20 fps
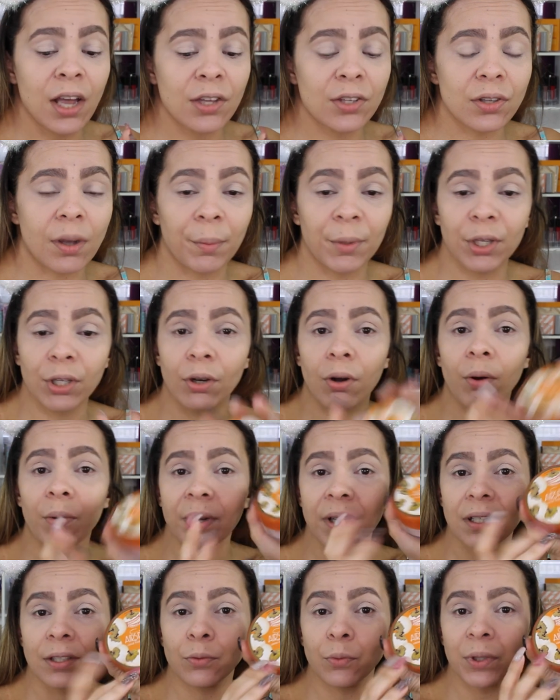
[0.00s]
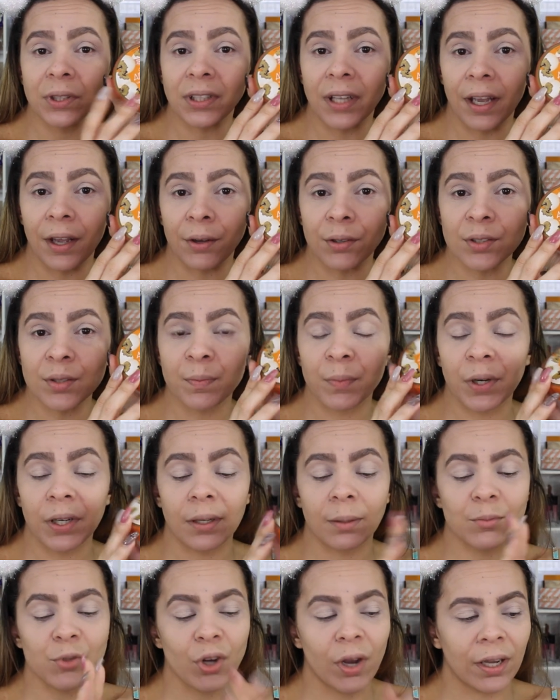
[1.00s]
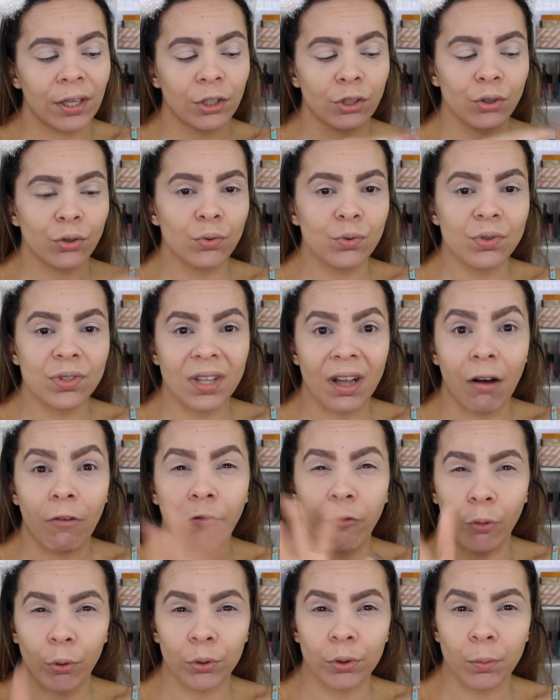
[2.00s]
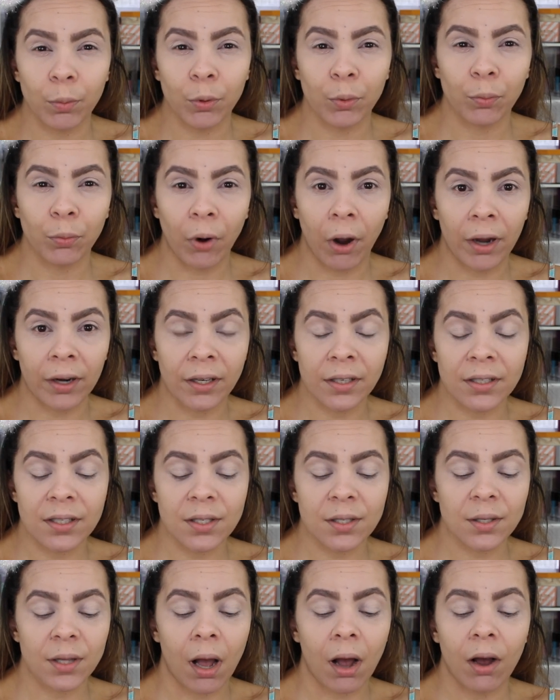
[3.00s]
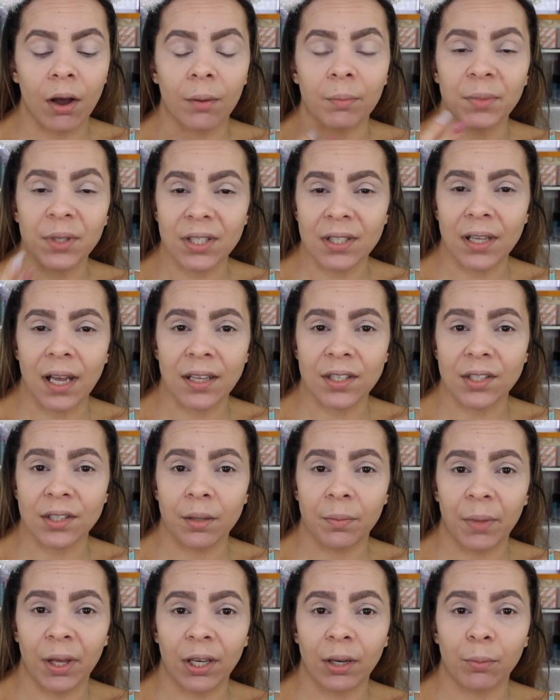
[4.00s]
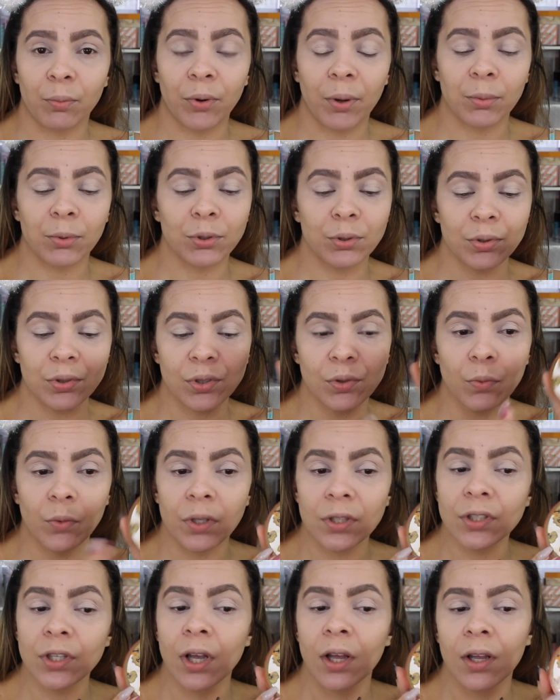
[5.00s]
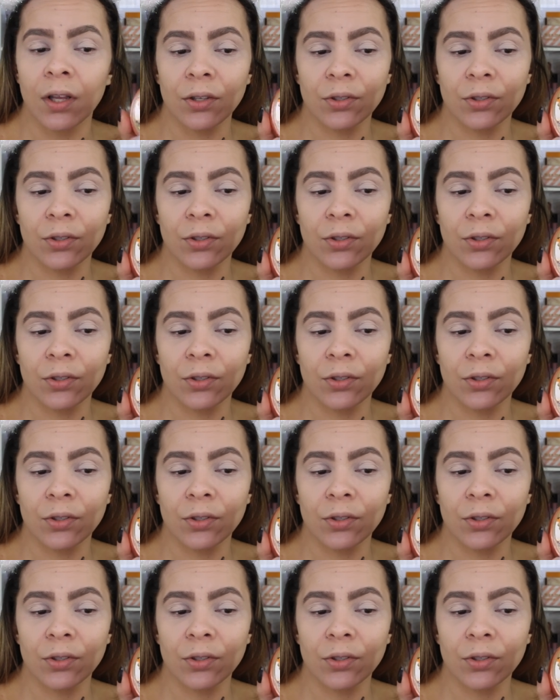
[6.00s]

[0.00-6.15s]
So I'm going to go in with the Air Spun. I'm trying to use affordable products besides the Makeup Revolution one.